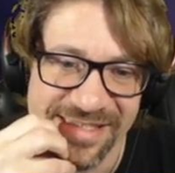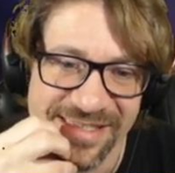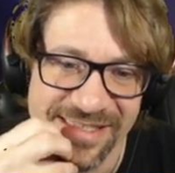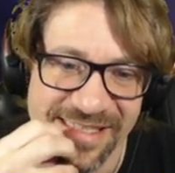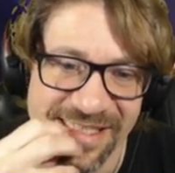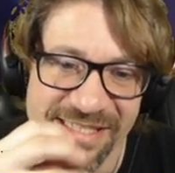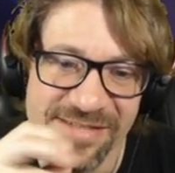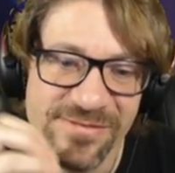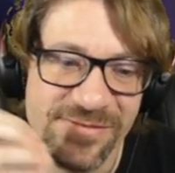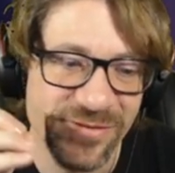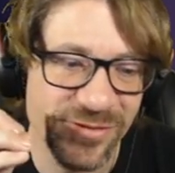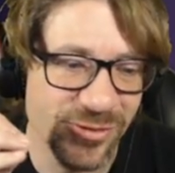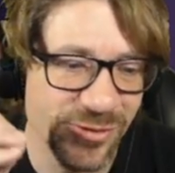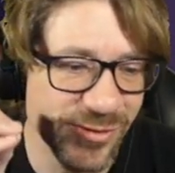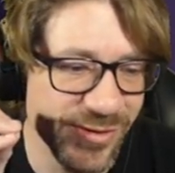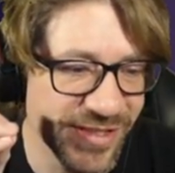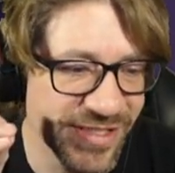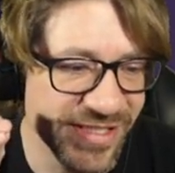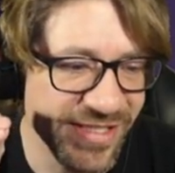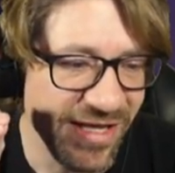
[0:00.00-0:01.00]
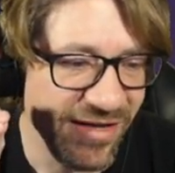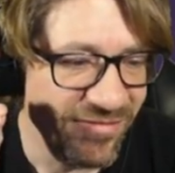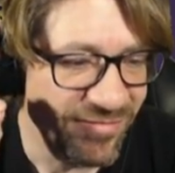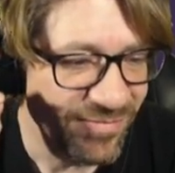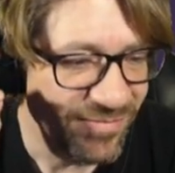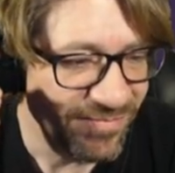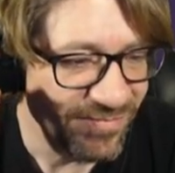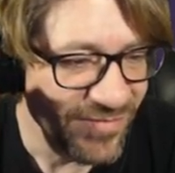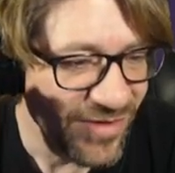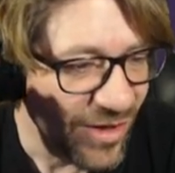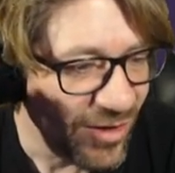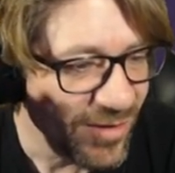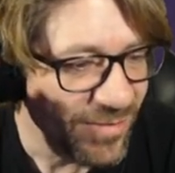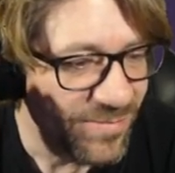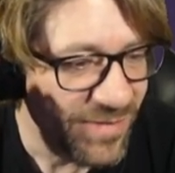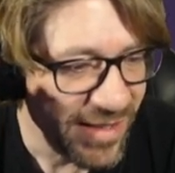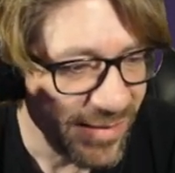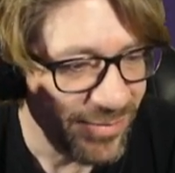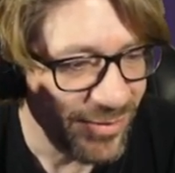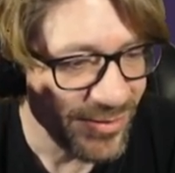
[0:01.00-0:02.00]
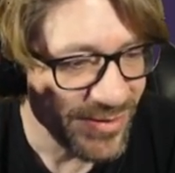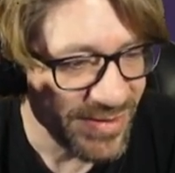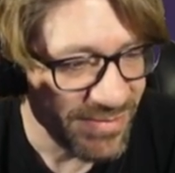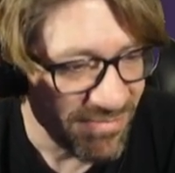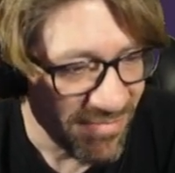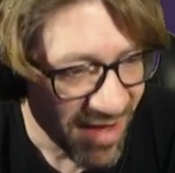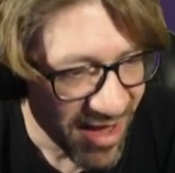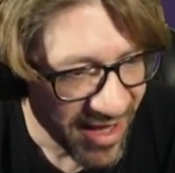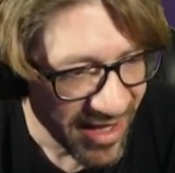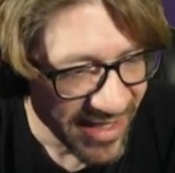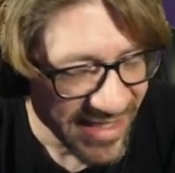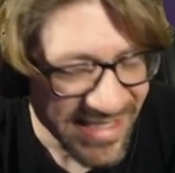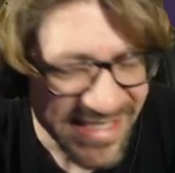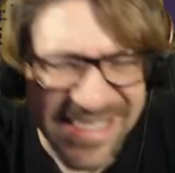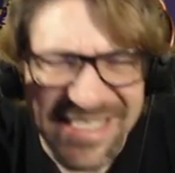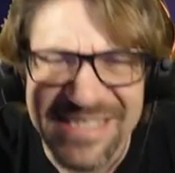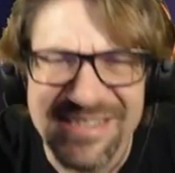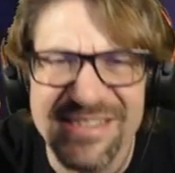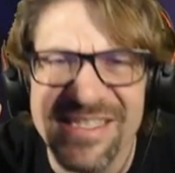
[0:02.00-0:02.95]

influence of young people's minds.